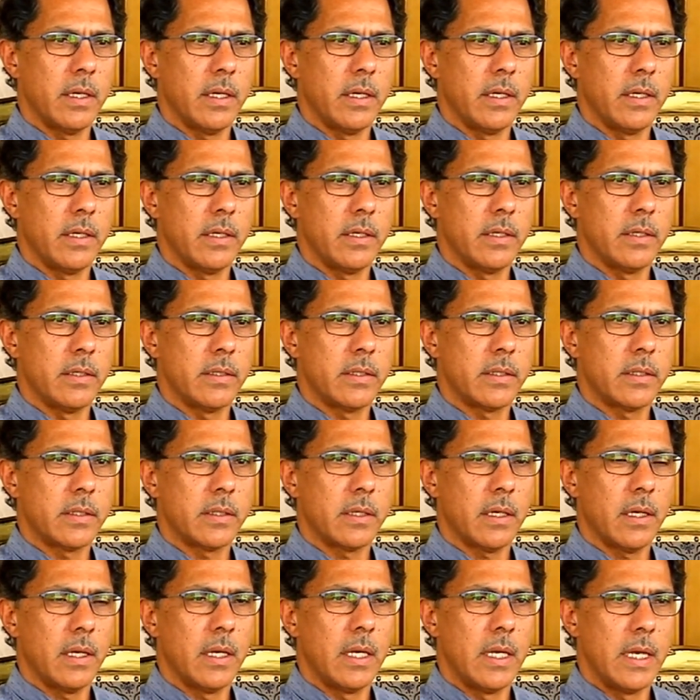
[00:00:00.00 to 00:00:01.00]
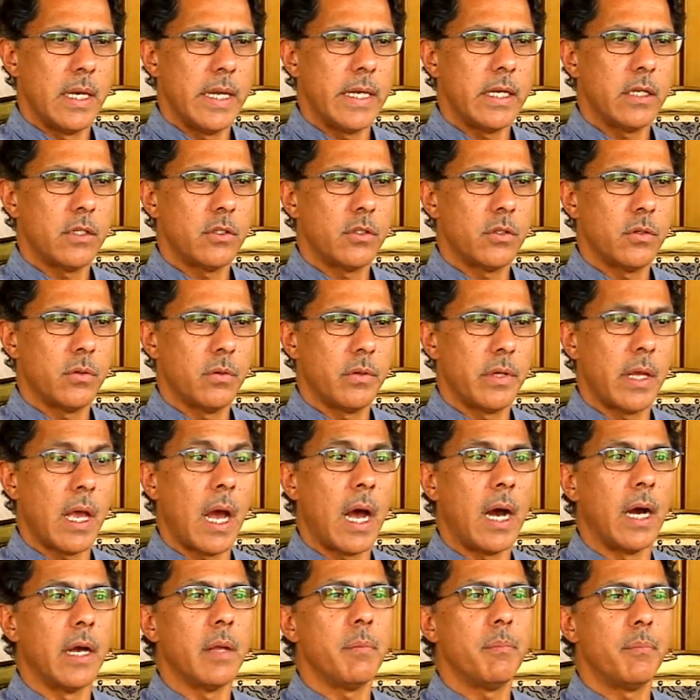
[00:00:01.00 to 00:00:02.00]
is uh, link to the
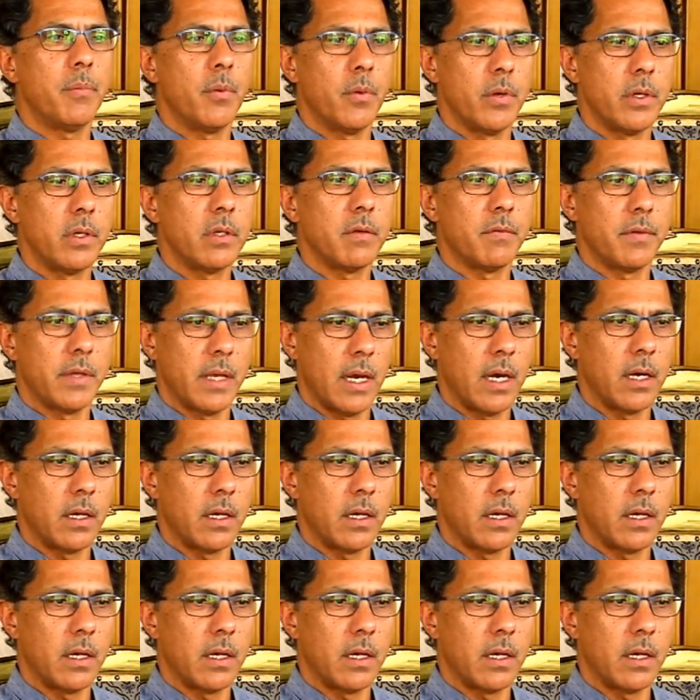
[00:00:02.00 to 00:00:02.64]
high point of the